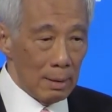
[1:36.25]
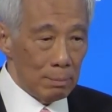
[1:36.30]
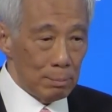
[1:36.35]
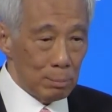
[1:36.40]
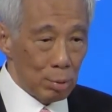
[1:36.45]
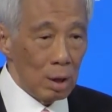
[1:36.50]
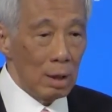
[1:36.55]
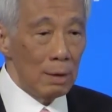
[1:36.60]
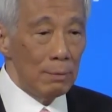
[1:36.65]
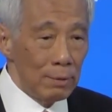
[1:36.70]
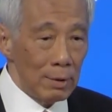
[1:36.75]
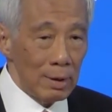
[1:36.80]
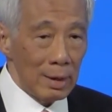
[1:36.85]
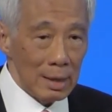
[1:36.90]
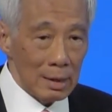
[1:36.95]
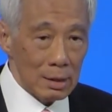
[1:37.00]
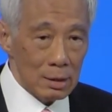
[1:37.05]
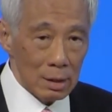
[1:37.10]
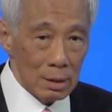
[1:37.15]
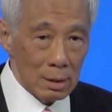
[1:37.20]

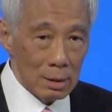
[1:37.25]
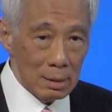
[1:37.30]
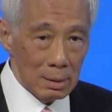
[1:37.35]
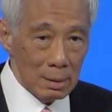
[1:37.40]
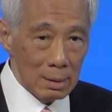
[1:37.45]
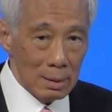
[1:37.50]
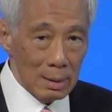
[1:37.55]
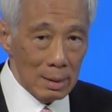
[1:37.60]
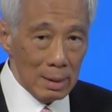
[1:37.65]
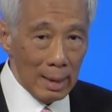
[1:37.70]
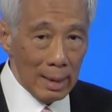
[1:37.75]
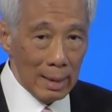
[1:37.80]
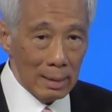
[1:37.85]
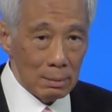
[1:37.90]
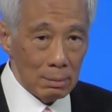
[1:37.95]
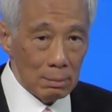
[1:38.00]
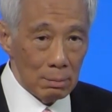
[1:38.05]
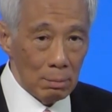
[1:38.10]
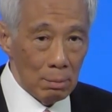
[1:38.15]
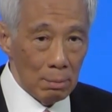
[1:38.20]
proliferation
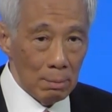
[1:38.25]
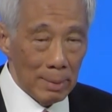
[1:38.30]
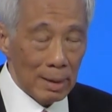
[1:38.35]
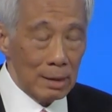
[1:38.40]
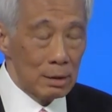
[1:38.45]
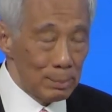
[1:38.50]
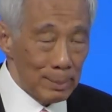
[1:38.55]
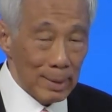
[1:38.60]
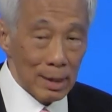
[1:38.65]
and much,